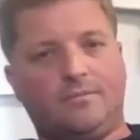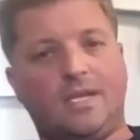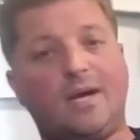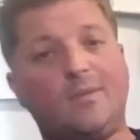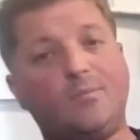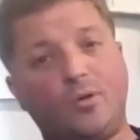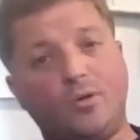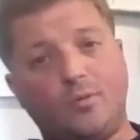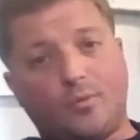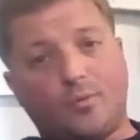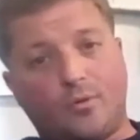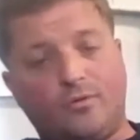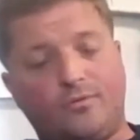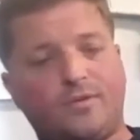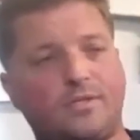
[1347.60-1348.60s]
not
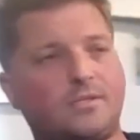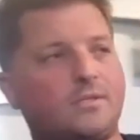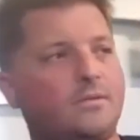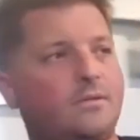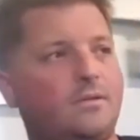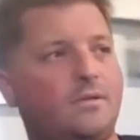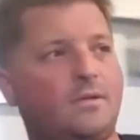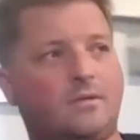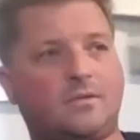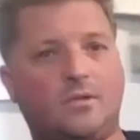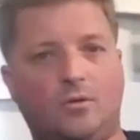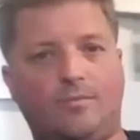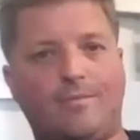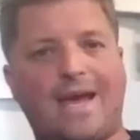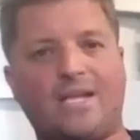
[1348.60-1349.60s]
bulletproof, because there's
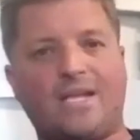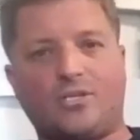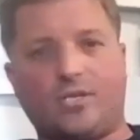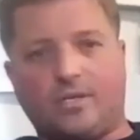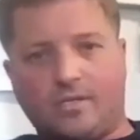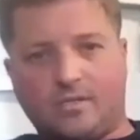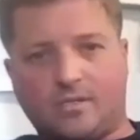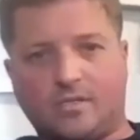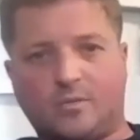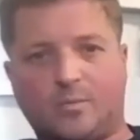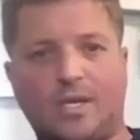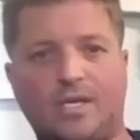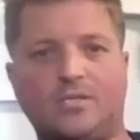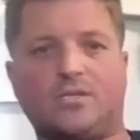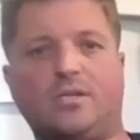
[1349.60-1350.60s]
no magic in
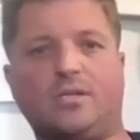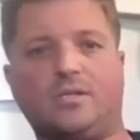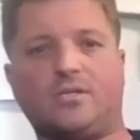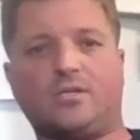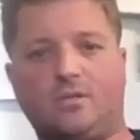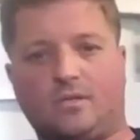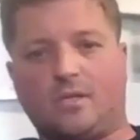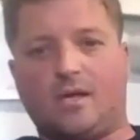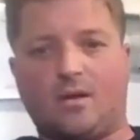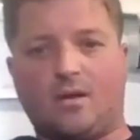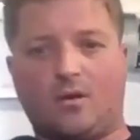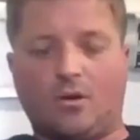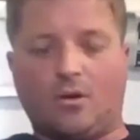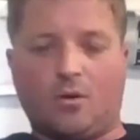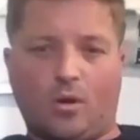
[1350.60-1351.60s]
suspension. There's a lot
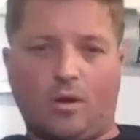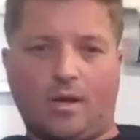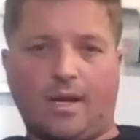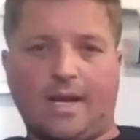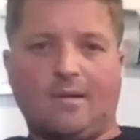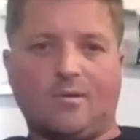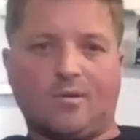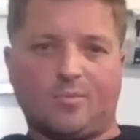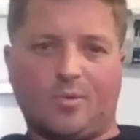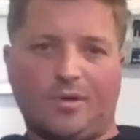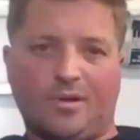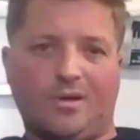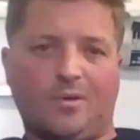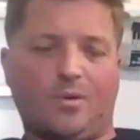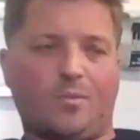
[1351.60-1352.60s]
of hard work and hours
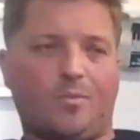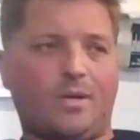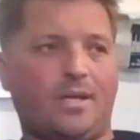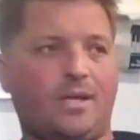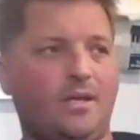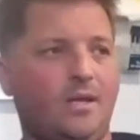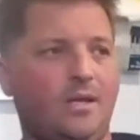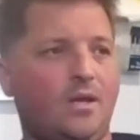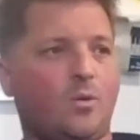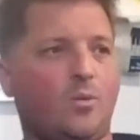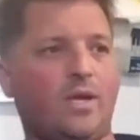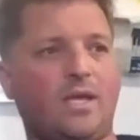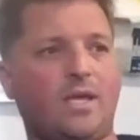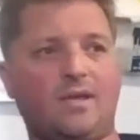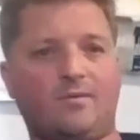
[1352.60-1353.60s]
put into it, but
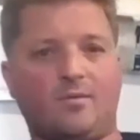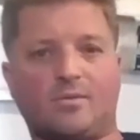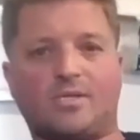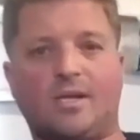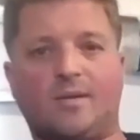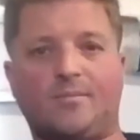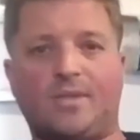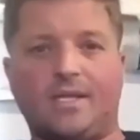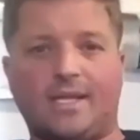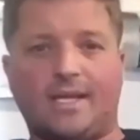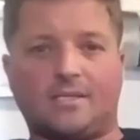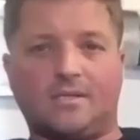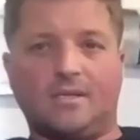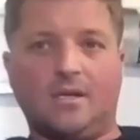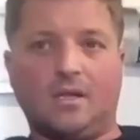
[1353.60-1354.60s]
we can give them something
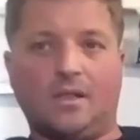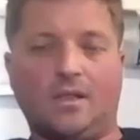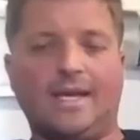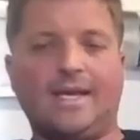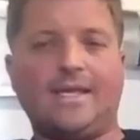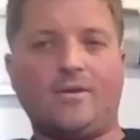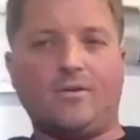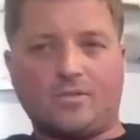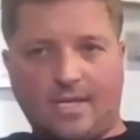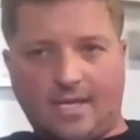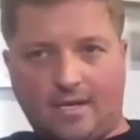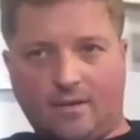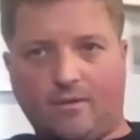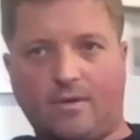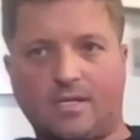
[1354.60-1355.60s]
that's light years
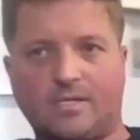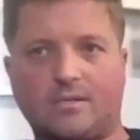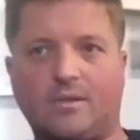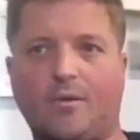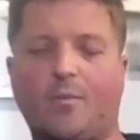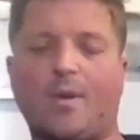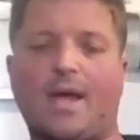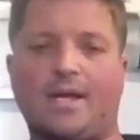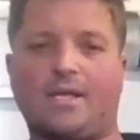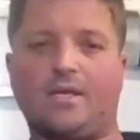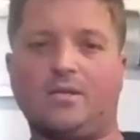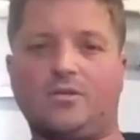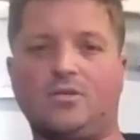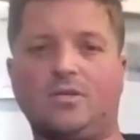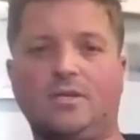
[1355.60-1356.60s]
ahead of the rest of their
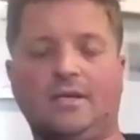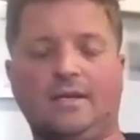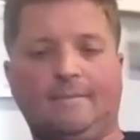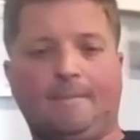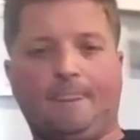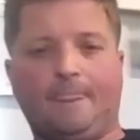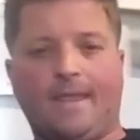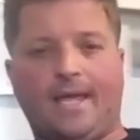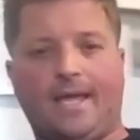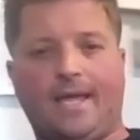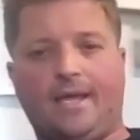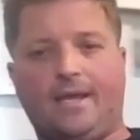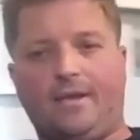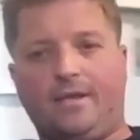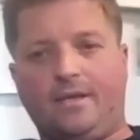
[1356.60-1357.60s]
package.
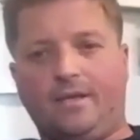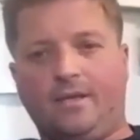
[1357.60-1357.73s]
And,